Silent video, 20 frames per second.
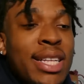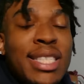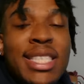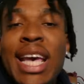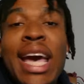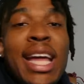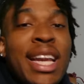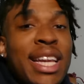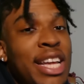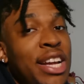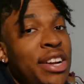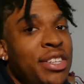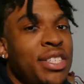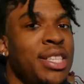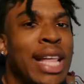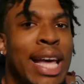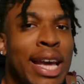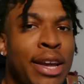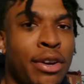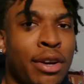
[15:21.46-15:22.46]
10 years
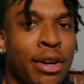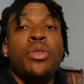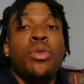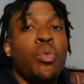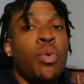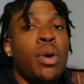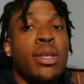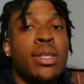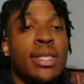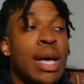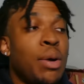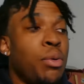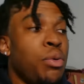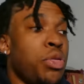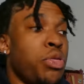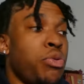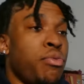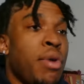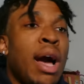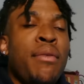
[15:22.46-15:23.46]
later. The ones that will
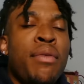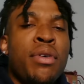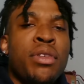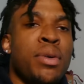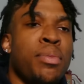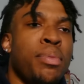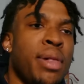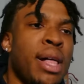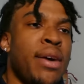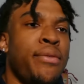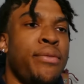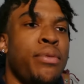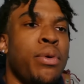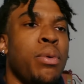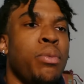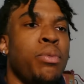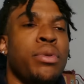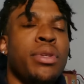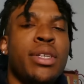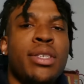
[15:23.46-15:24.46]
thrive on the
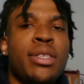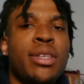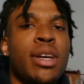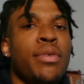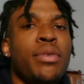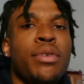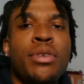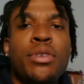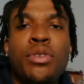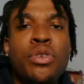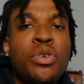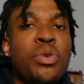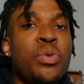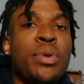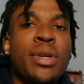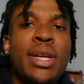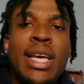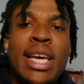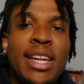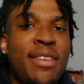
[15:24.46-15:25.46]
platform will discover new
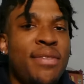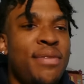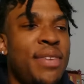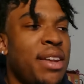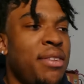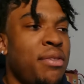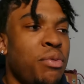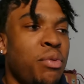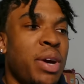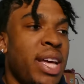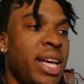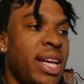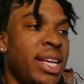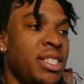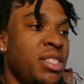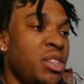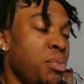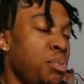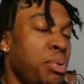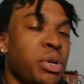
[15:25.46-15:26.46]
and innovative ways
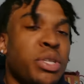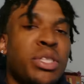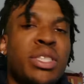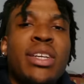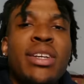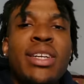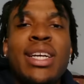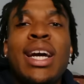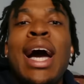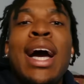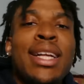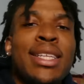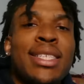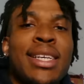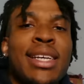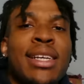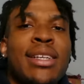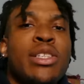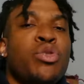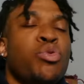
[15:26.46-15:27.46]
to push their
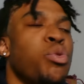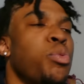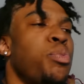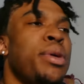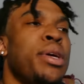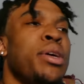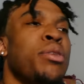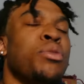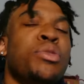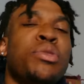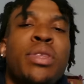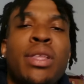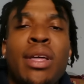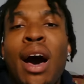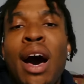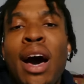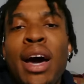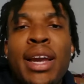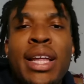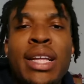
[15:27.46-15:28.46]
content to appeal to the
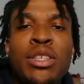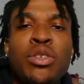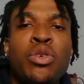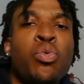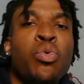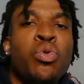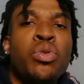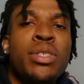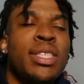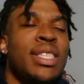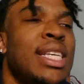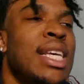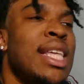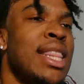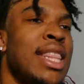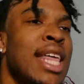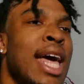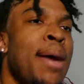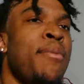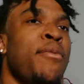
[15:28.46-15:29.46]
audience who will see
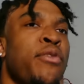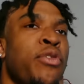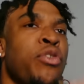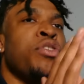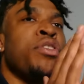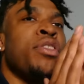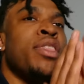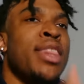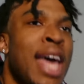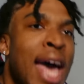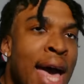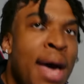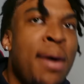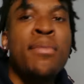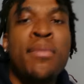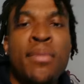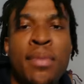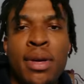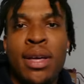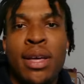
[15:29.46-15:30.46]
them for
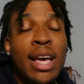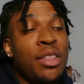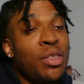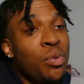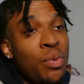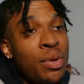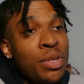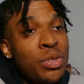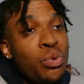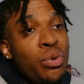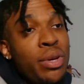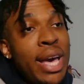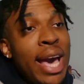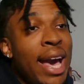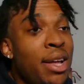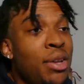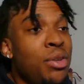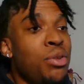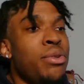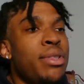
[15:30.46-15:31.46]
them. And the ones who
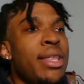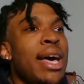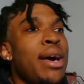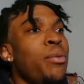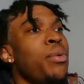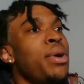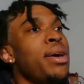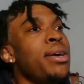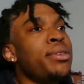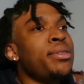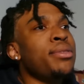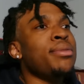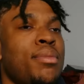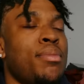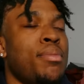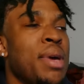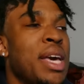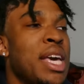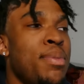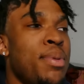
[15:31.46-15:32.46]
can't do that, well,
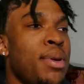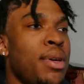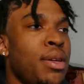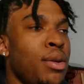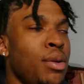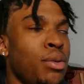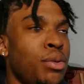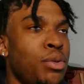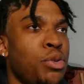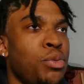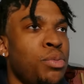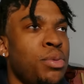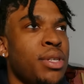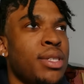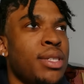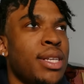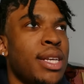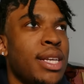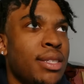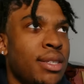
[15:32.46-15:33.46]
maybe YouTube
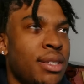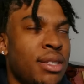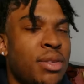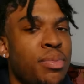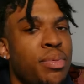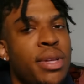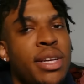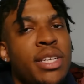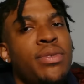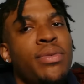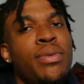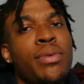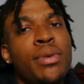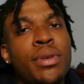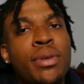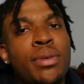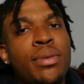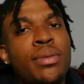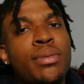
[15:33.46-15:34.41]
just isn't the place for you.